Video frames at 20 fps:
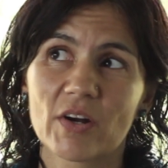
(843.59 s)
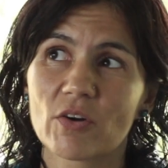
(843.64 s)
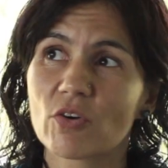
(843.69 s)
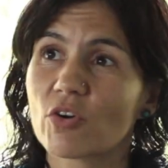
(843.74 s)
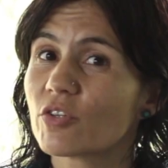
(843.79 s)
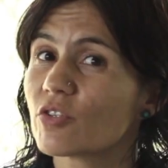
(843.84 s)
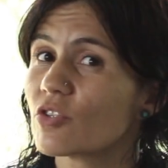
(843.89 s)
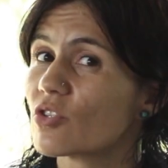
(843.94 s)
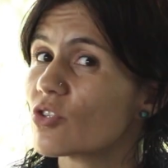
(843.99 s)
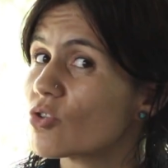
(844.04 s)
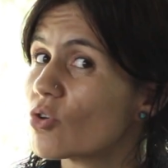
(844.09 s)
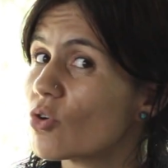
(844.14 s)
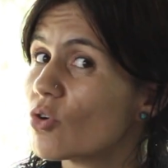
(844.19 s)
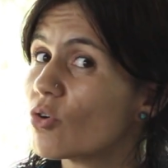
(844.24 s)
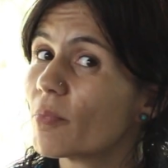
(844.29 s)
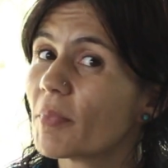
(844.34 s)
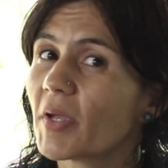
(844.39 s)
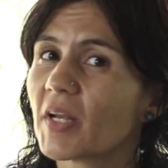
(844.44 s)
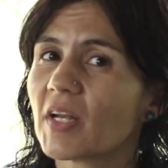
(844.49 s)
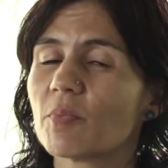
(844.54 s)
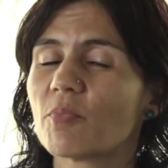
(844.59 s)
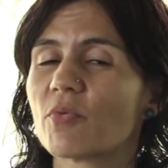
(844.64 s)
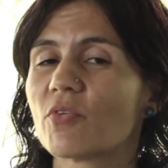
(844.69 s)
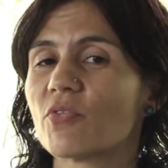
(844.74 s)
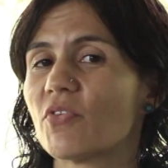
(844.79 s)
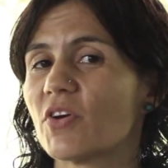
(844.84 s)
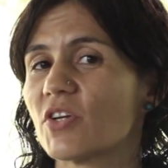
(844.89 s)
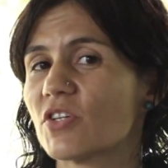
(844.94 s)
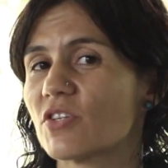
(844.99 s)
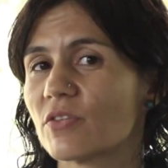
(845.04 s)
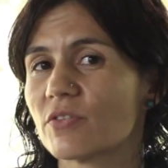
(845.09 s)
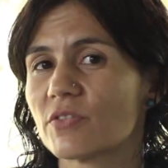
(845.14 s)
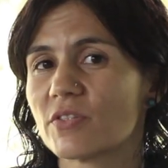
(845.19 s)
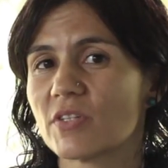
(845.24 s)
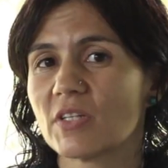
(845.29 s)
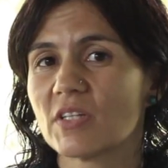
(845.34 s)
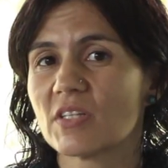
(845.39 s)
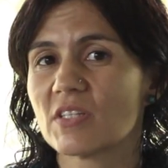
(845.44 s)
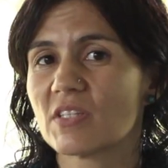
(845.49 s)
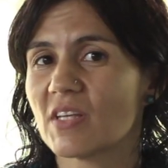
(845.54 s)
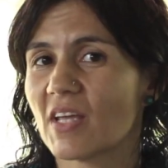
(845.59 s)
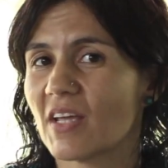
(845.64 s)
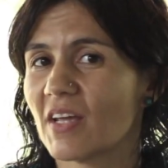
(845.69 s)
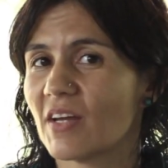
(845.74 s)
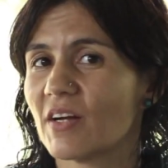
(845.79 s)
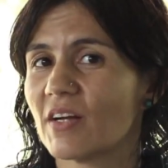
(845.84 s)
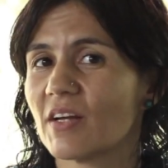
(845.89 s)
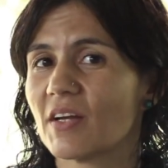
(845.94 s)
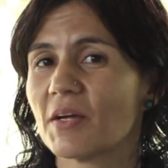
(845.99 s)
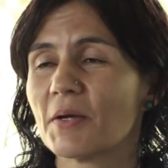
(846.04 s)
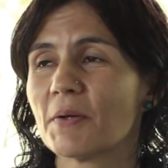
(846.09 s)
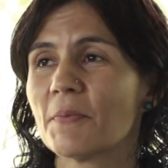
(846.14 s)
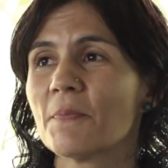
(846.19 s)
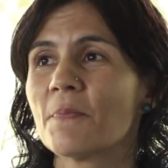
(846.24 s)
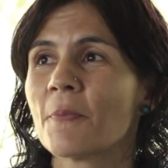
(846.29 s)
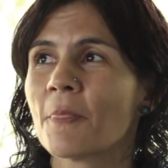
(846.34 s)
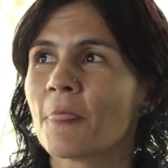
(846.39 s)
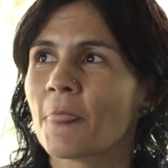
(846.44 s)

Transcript: not so many professionals in this area.